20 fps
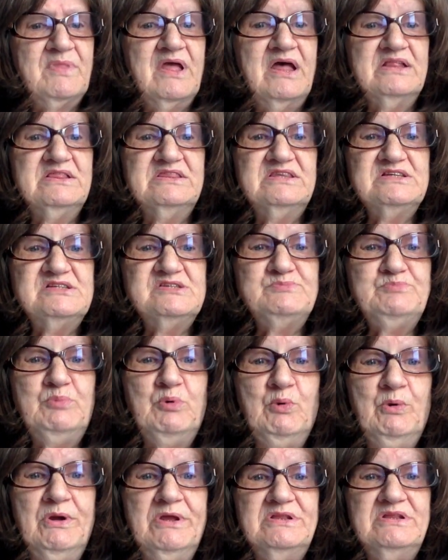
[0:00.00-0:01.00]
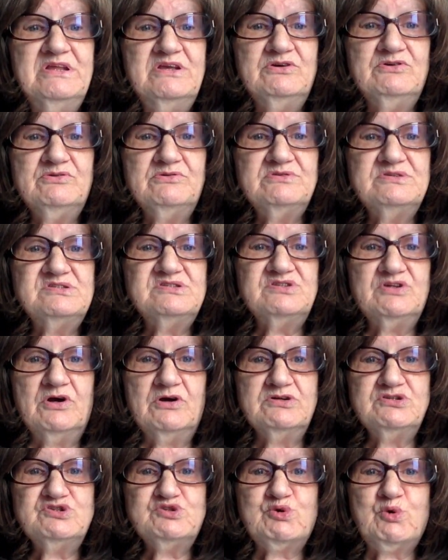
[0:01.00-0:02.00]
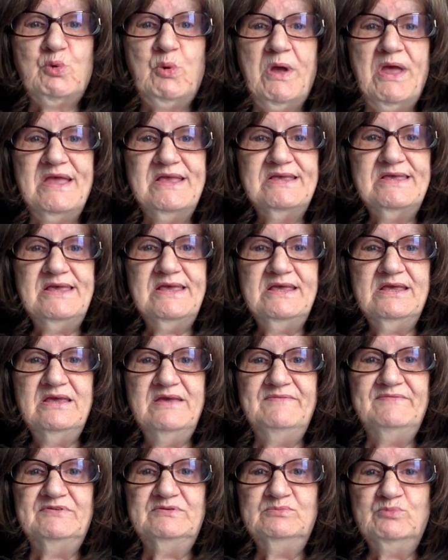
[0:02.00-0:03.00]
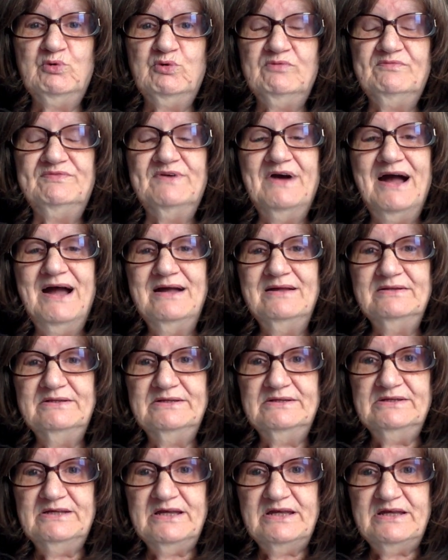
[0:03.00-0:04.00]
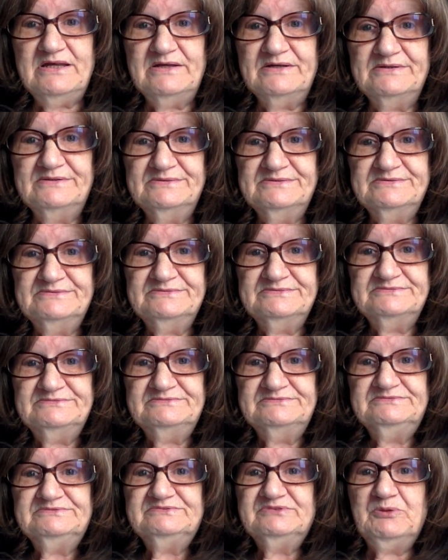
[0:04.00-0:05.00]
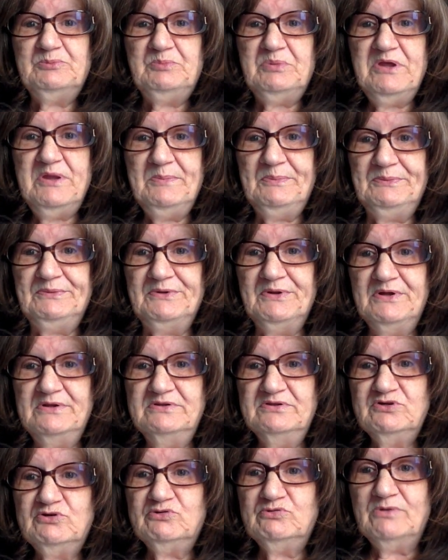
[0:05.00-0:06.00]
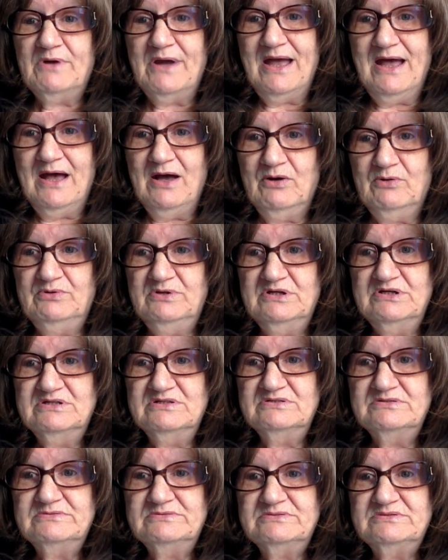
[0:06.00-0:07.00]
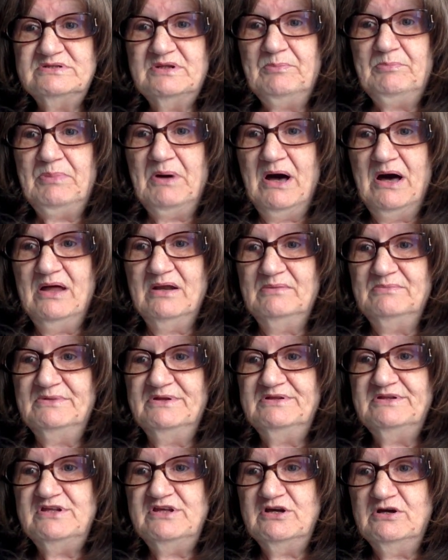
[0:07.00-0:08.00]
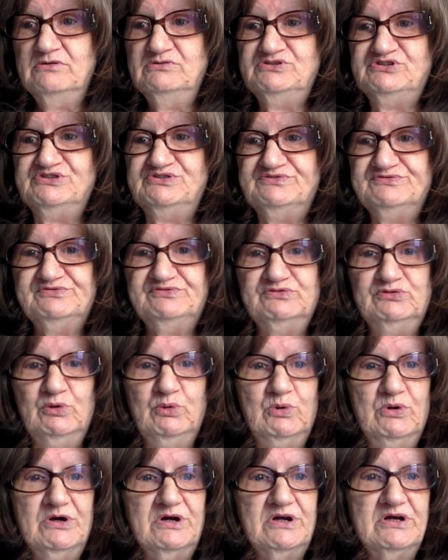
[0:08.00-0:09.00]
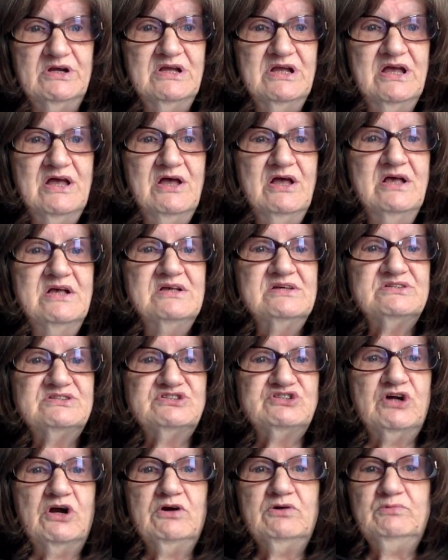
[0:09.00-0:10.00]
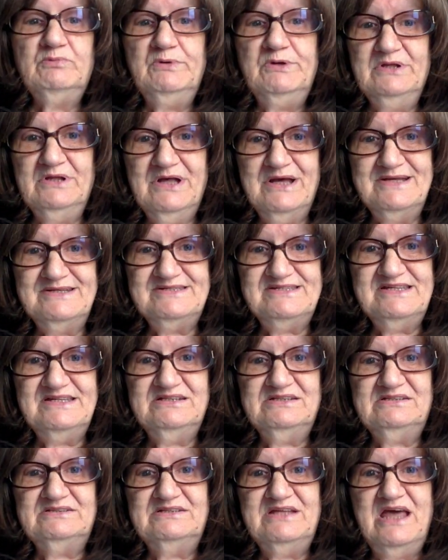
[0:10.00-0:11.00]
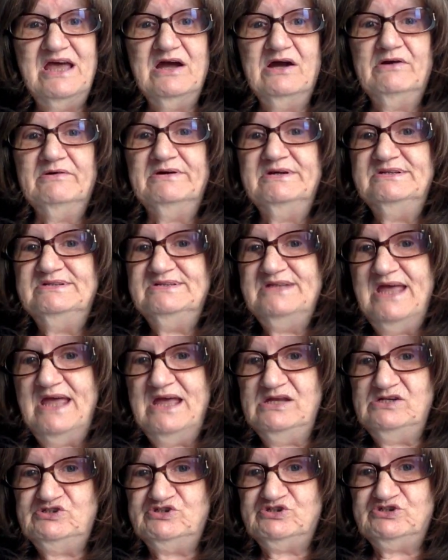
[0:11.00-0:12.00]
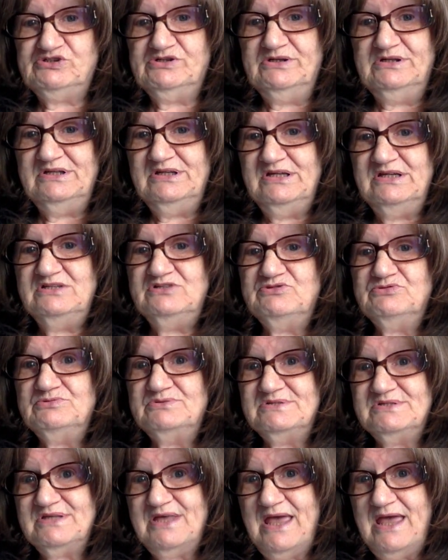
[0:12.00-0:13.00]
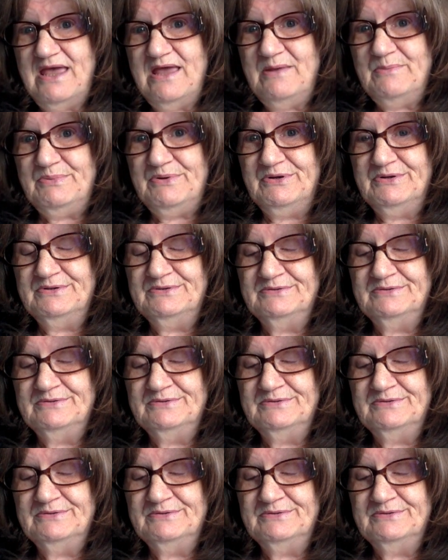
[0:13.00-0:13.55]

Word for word: At this point, the earth starts quaking even more violently. The people on the ground, the bottom of the ocean floor, start realizing that they are in danger and need to escape.